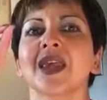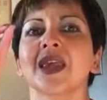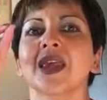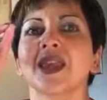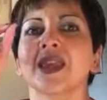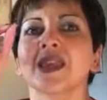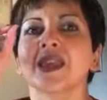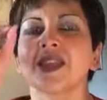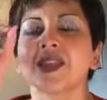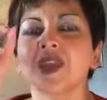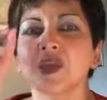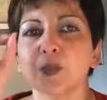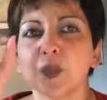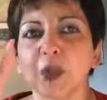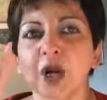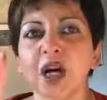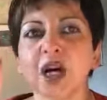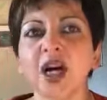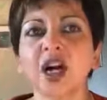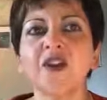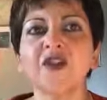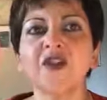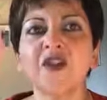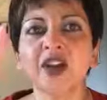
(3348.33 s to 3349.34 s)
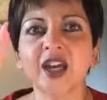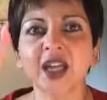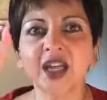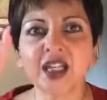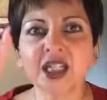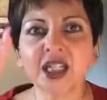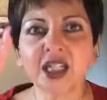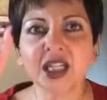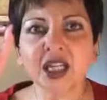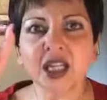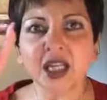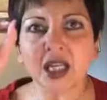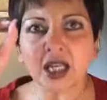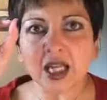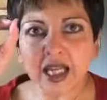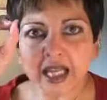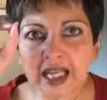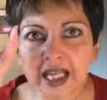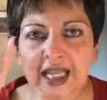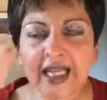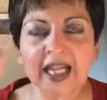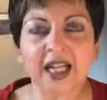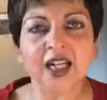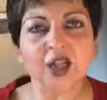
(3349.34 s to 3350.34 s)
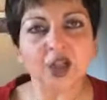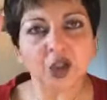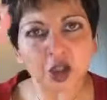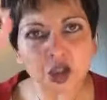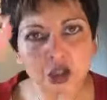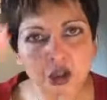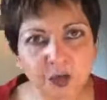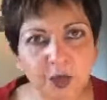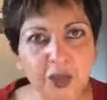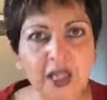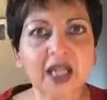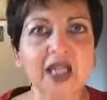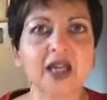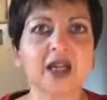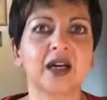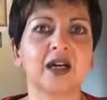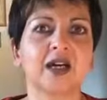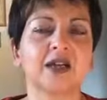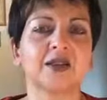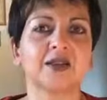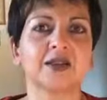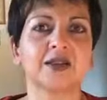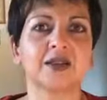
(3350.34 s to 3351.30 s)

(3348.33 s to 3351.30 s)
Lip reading: this perfect English speaker.